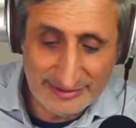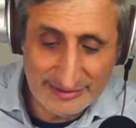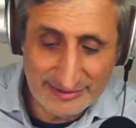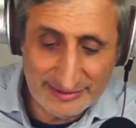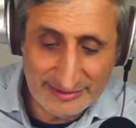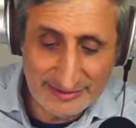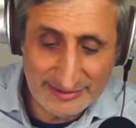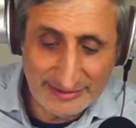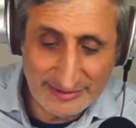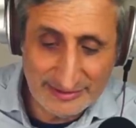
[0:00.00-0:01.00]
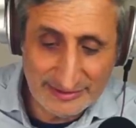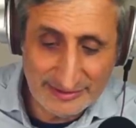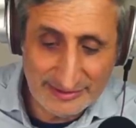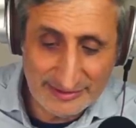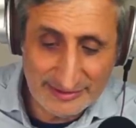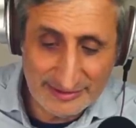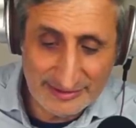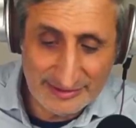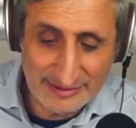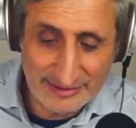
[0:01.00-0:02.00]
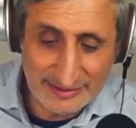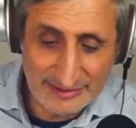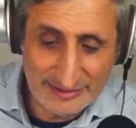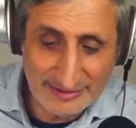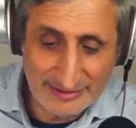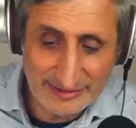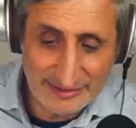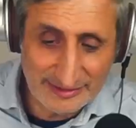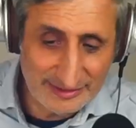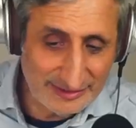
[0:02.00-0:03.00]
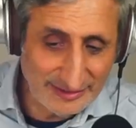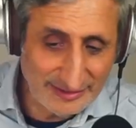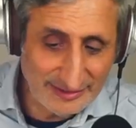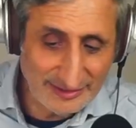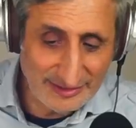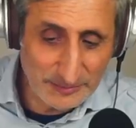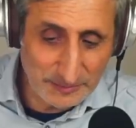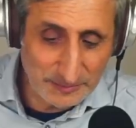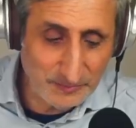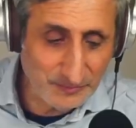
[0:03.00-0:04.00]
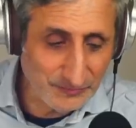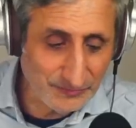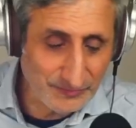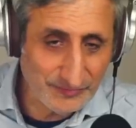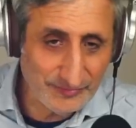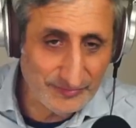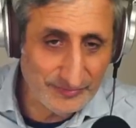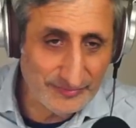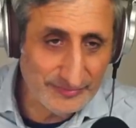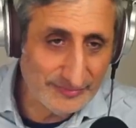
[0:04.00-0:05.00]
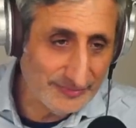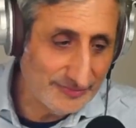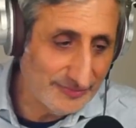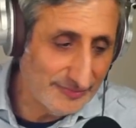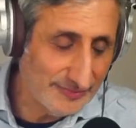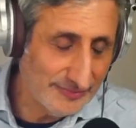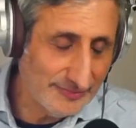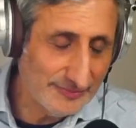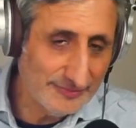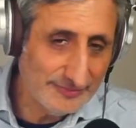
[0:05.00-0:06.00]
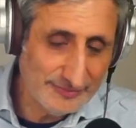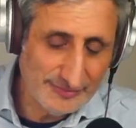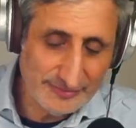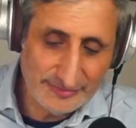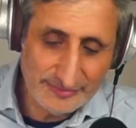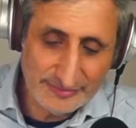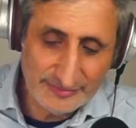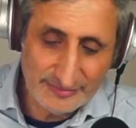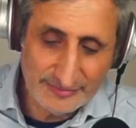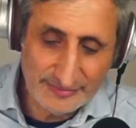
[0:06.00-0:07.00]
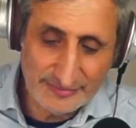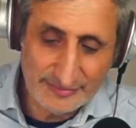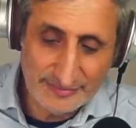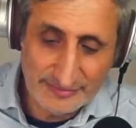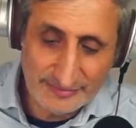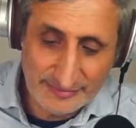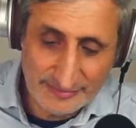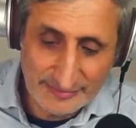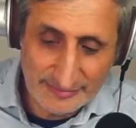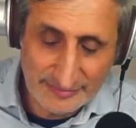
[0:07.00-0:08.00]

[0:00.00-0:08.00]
This person isn't speaking.